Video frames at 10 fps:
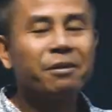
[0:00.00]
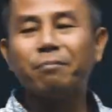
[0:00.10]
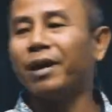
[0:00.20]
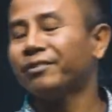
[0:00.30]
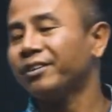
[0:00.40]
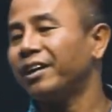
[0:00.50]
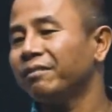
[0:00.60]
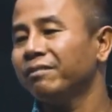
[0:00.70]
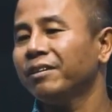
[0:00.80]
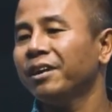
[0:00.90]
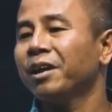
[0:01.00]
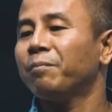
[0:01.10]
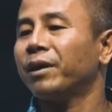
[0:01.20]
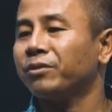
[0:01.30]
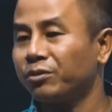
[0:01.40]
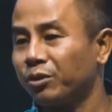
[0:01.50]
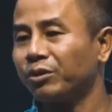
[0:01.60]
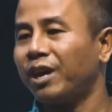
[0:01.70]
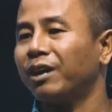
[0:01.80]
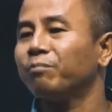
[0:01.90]
Myself, Pastor
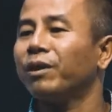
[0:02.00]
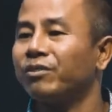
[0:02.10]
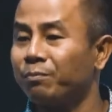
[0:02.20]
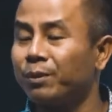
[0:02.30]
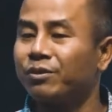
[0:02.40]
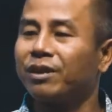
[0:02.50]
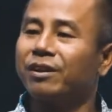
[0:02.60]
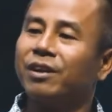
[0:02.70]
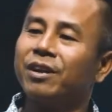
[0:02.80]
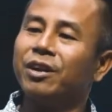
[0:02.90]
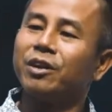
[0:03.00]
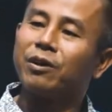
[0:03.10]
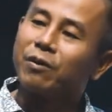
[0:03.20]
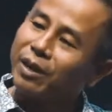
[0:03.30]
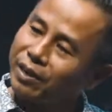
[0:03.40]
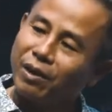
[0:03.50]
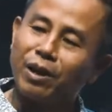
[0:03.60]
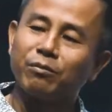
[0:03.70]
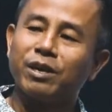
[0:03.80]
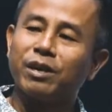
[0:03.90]
Sotan, Pastor Pisset, you know, later
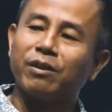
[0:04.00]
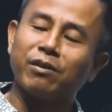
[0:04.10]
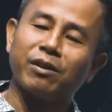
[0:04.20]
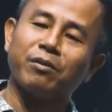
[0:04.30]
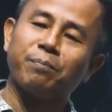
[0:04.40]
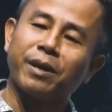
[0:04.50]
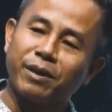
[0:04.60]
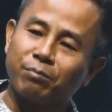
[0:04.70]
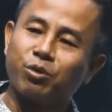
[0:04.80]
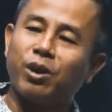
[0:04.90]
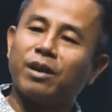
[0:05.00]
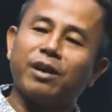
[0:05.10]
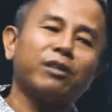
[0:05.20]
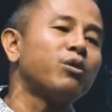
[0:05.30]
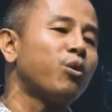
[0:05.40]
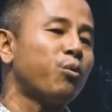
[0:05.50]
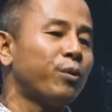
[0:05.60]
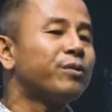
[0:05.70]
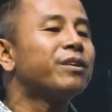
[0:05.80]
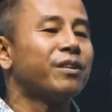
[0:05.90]
on we get on a pickup truck and go
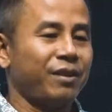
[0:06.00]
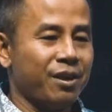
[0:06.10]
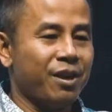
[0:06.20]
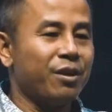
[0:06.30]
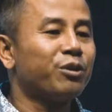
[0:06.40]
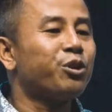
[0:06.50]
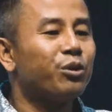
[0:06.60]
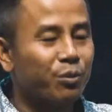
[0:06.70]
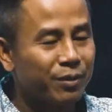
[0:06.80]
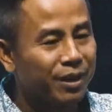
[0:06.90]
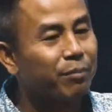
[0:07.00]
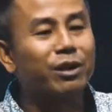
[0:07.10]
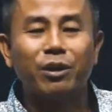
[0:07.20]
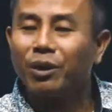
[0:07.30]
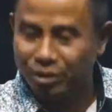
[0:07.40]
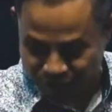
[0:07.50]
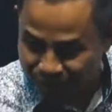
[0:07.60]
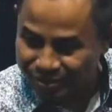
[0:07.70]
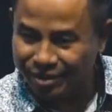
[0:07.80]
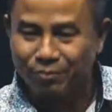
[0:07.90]
visit a church over there. I mean, not a
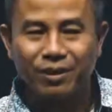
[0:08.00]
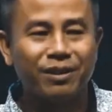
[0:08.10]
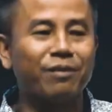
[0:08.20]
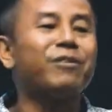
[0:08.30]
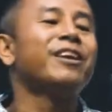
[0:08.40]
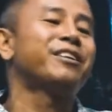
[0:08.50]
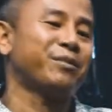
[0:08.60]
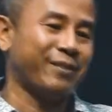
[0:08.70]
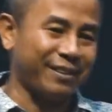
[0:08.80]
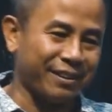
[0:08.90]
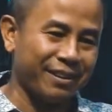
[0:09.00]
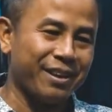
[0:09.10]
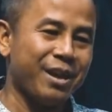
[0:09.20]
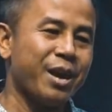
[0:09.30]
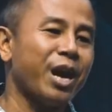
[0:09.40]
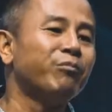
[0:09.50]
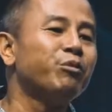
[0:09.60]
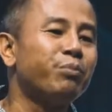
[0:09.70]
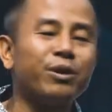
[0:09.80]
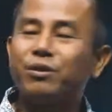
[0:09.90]
church, a village over there. And we
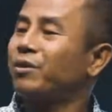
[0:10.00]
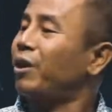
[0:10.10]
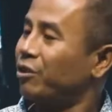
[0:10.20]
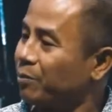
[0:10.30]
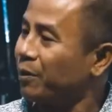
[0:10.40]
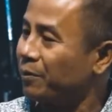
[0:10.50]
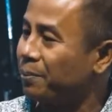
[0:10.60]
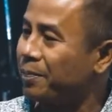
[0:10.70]
preach the gospel.